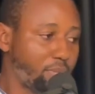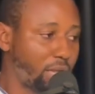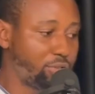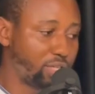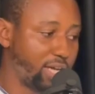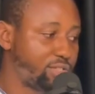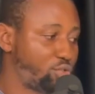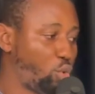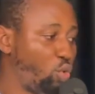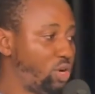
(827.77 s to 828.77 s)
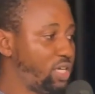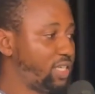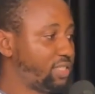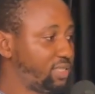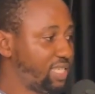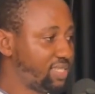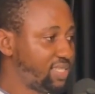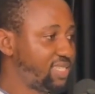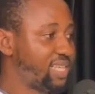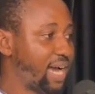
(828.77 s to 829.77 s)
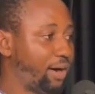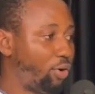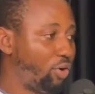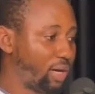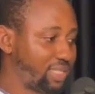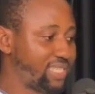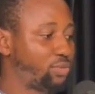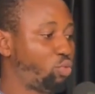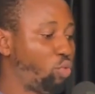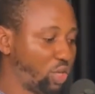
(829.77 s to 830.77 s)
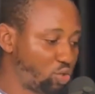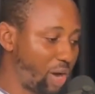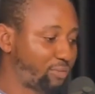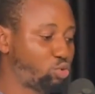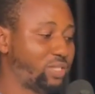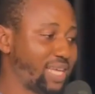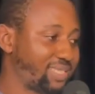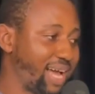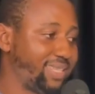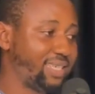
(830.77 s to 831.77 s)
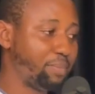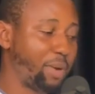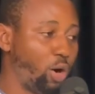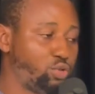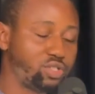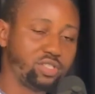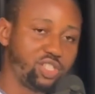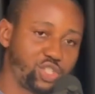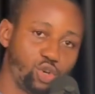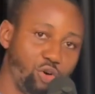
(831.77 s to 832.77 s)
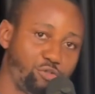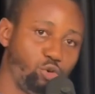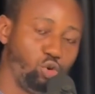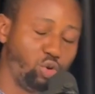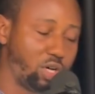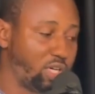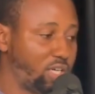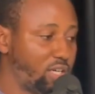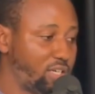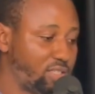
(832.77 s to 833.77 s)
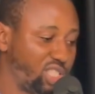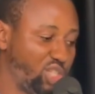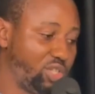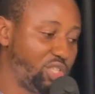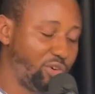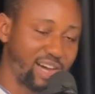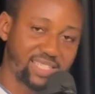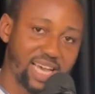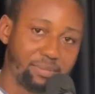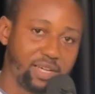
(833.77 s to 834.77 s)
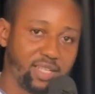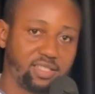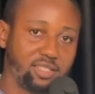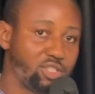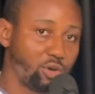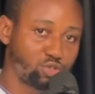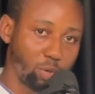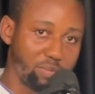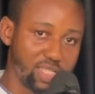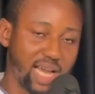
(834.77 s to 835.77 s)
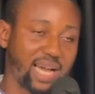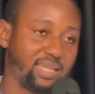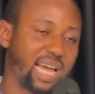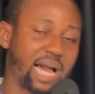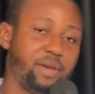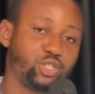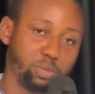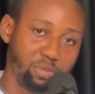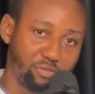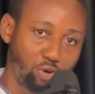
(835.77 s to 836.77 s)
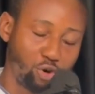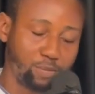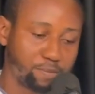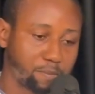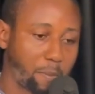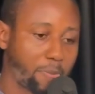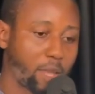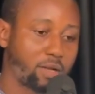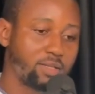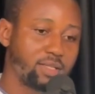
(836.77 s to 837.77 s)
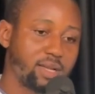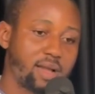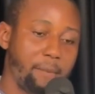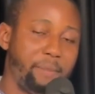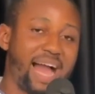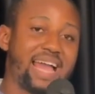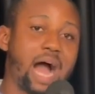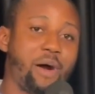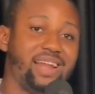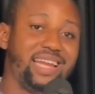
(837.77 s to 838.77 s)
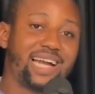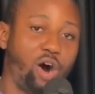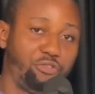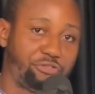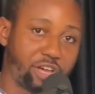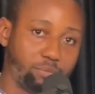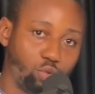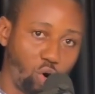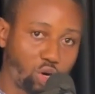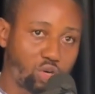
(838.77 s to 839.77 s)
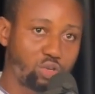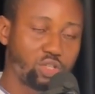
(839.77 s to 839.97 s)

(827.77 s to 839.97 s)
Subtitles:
You get? So this is what you have to understand about the C or O, the deed of assignment, the deed of sublease. Like I mentioned before, by our legal framework,